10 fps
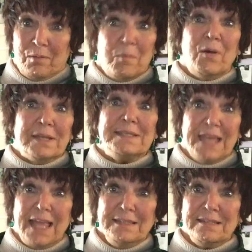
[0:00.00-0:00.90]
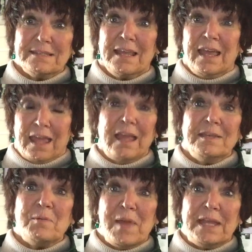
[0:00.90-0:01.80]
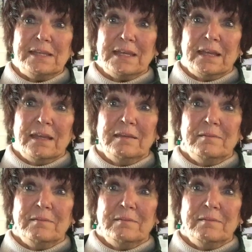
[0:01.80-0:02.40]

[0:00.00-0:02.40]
more intense and demanding.